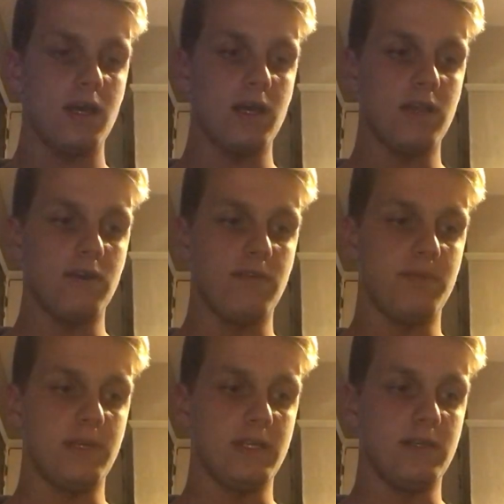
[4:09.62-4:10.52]
And I've
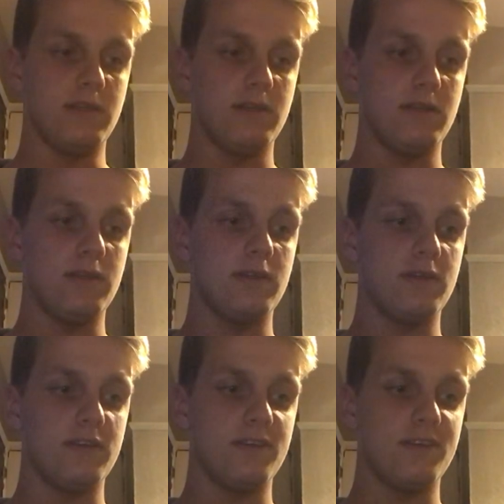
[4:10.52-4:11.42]
been
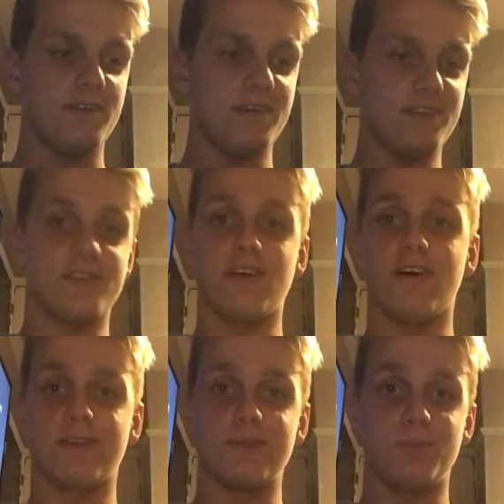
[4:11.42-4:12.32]
at the
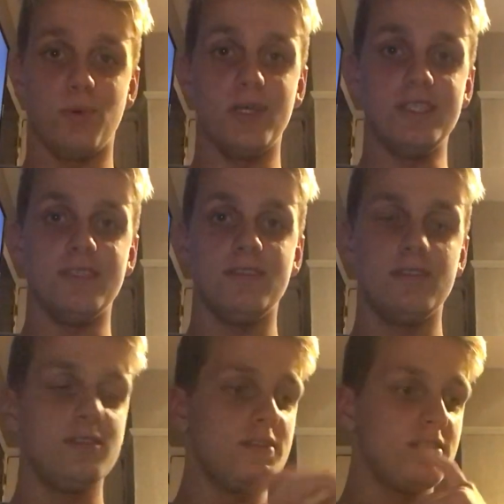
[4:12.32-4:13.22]
darkest point
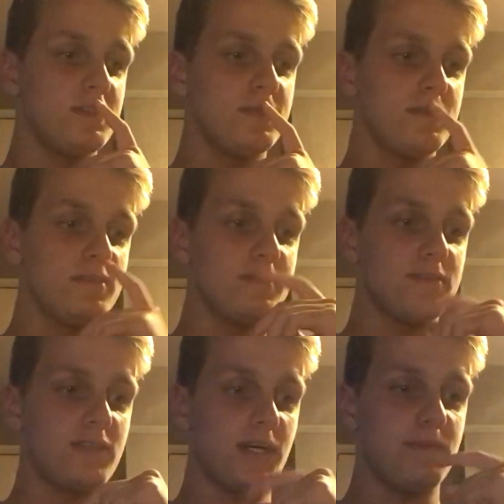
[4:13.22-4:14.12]

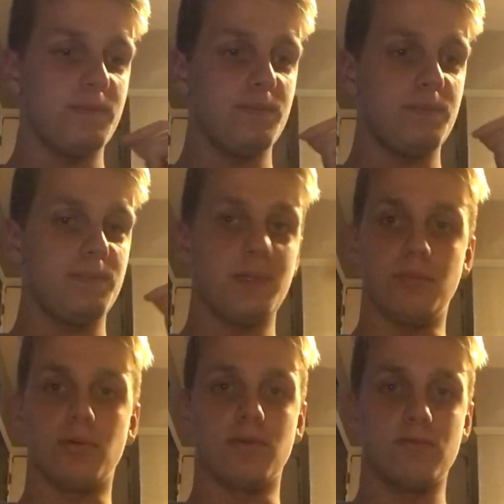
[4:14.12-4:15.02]
that
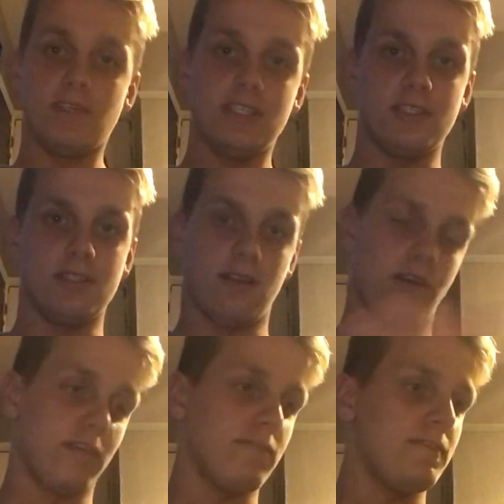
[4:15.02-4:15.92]
people can reach in
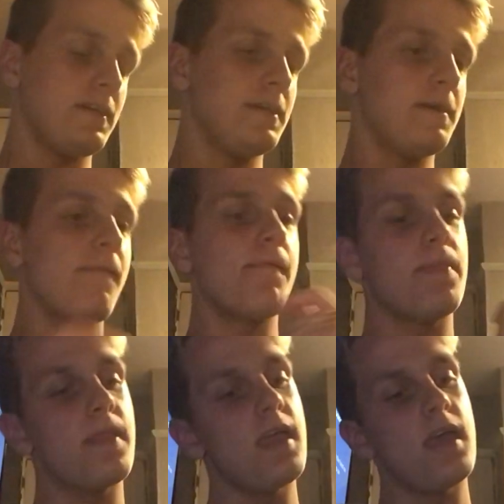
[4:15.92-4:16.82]
life,
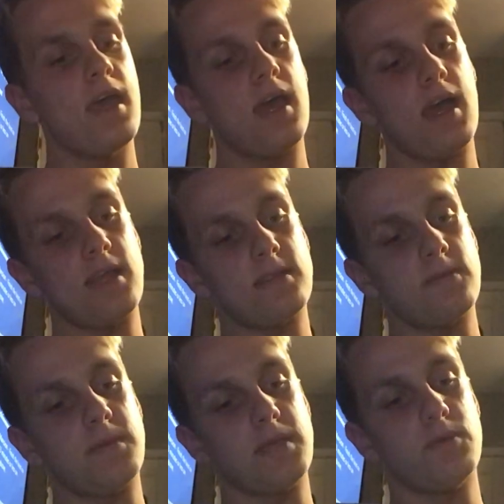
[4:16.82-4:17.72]
and